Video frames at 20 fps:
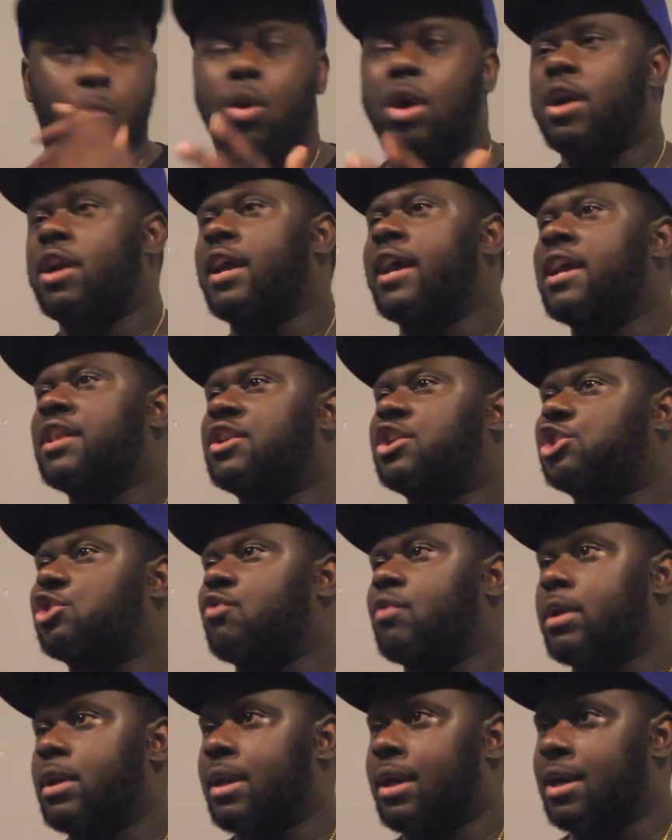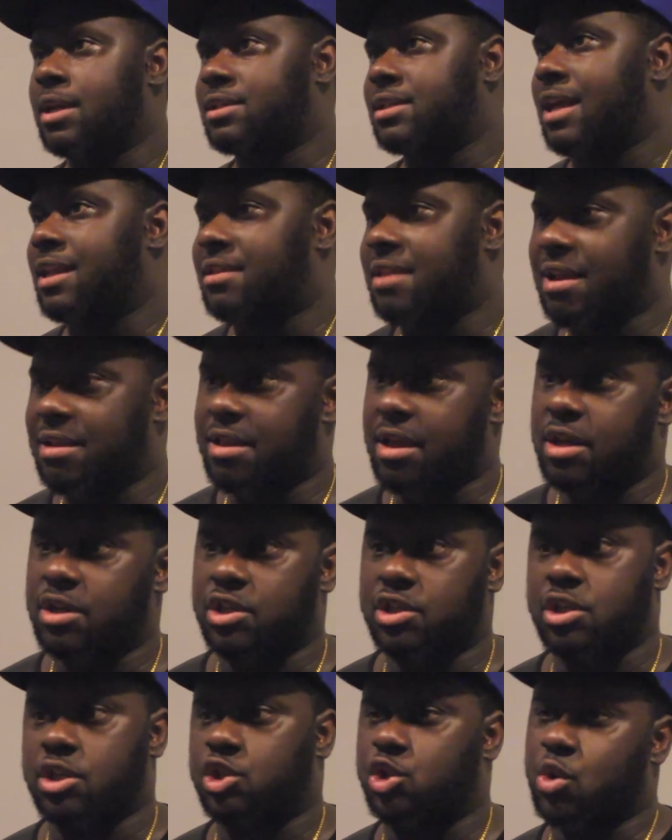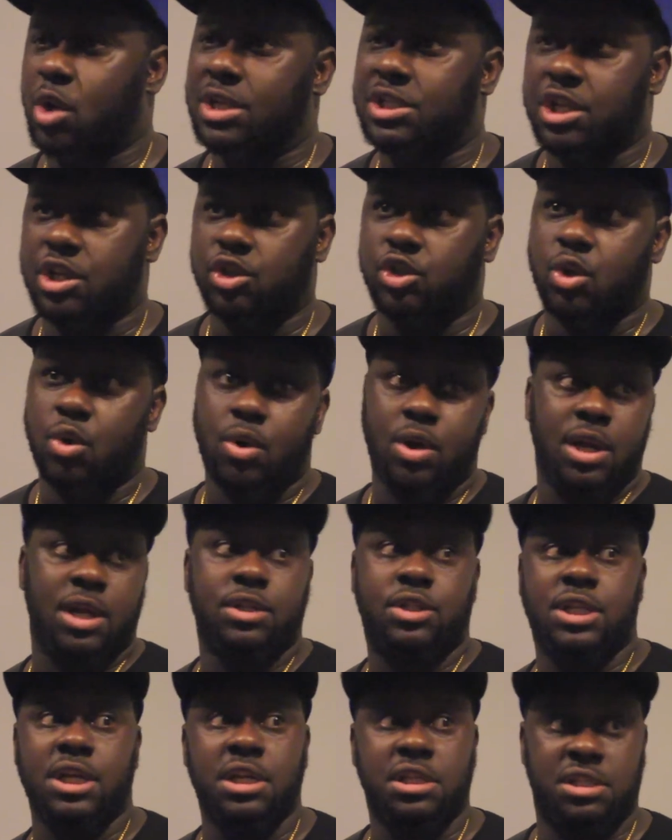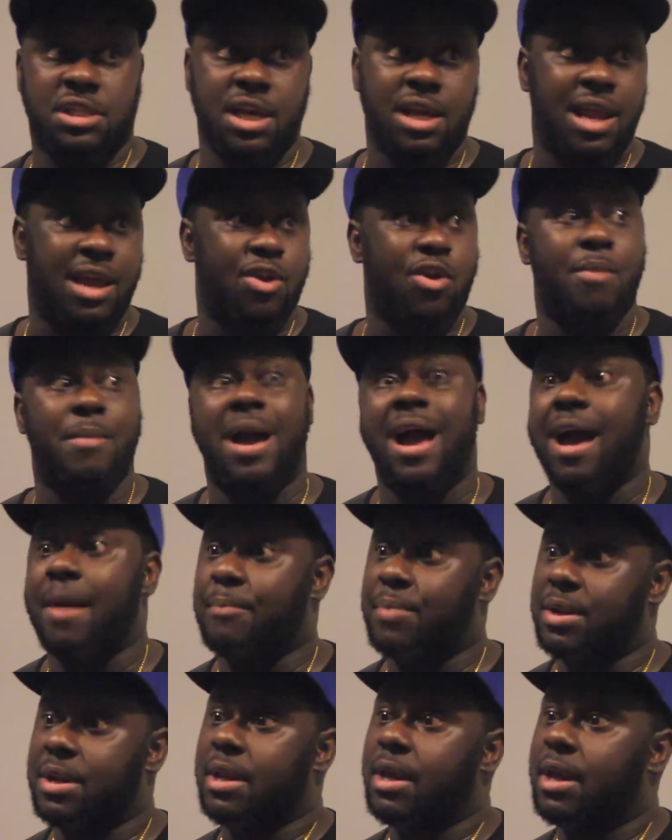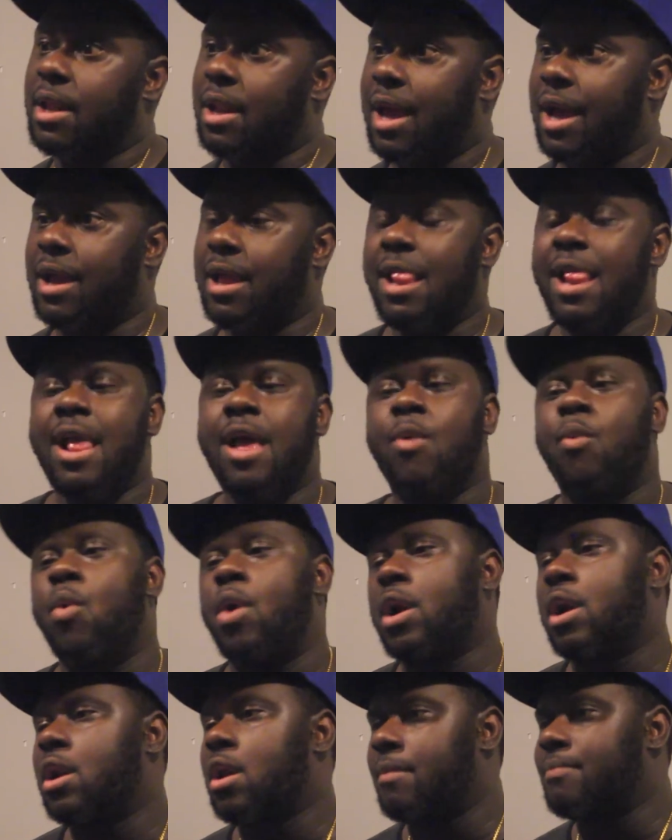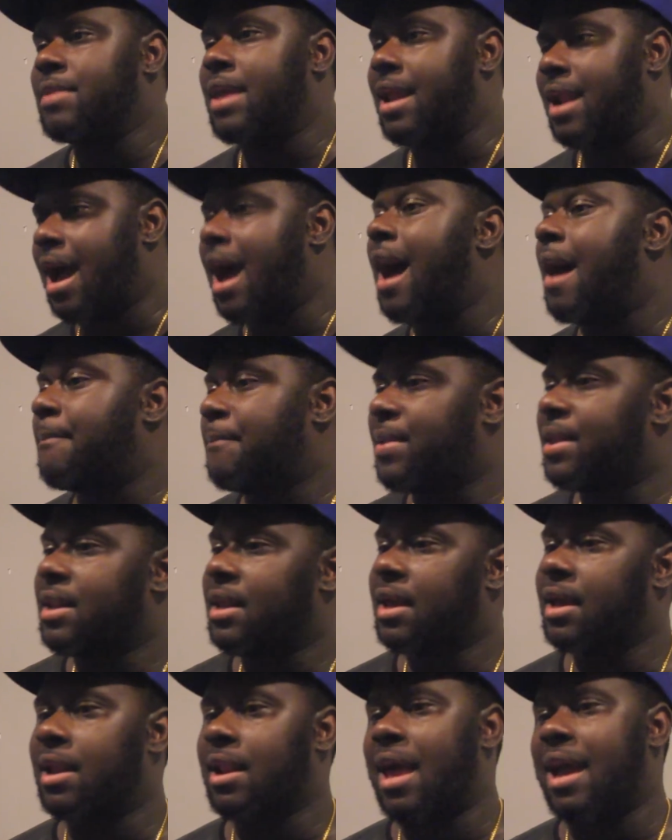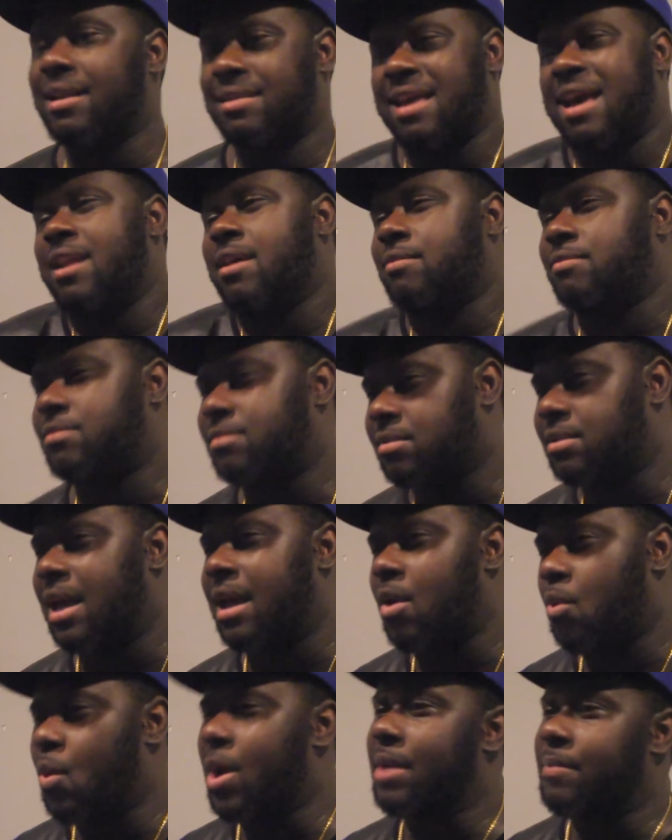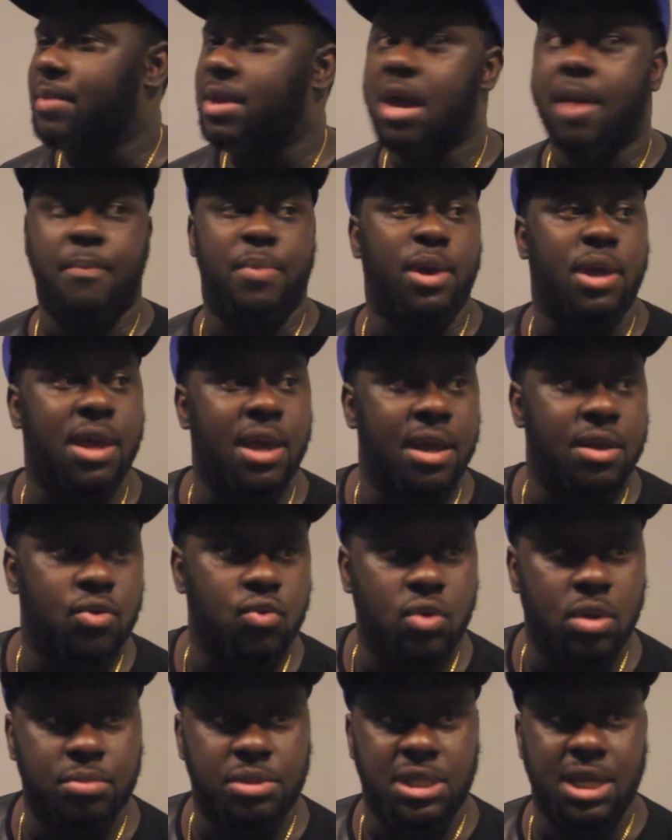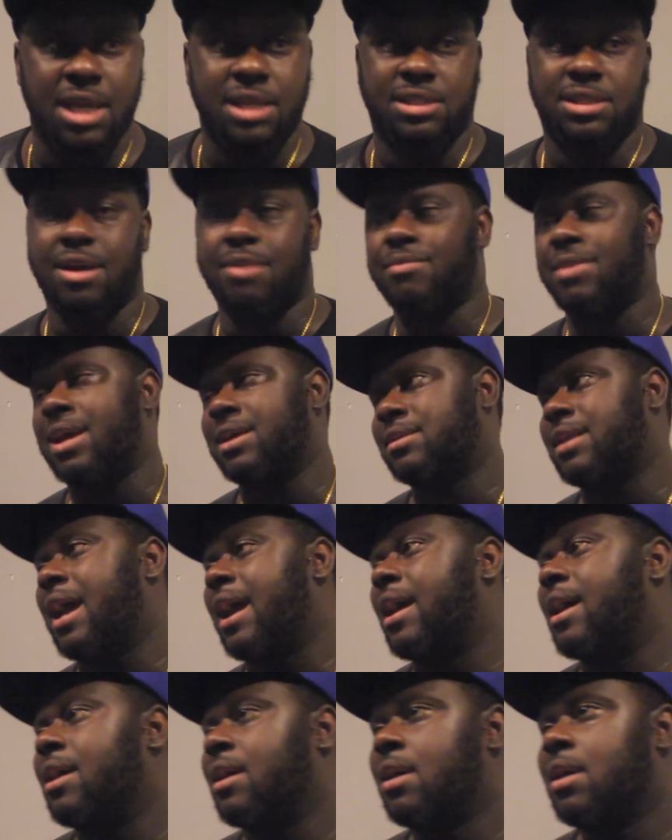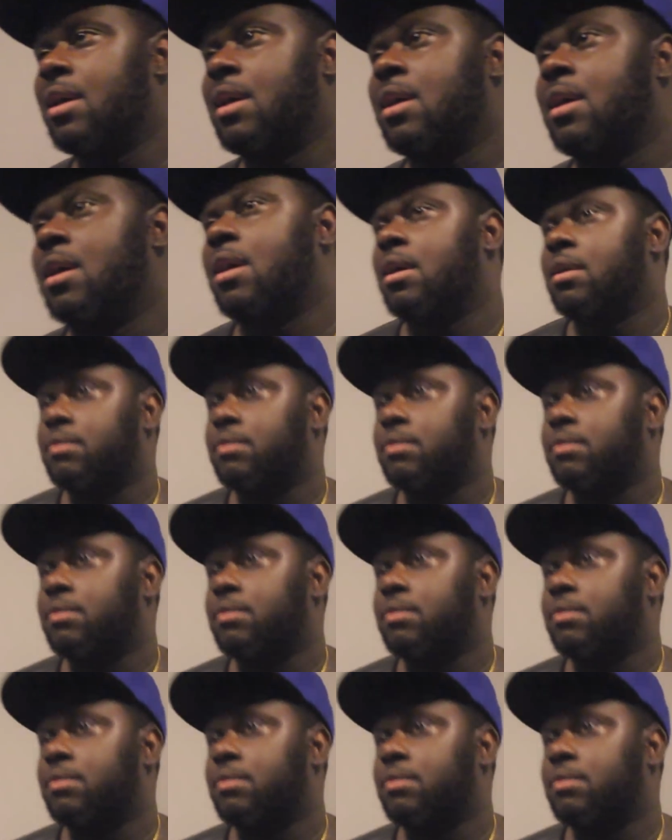one of the industries that think they could just, because I seen Joel Ortiz say, like, I'm gonna hop in here. Like, one of them that'll hop in here, like, that'll, that'll wake me up again. You know what I'm saying? Something like that. Now,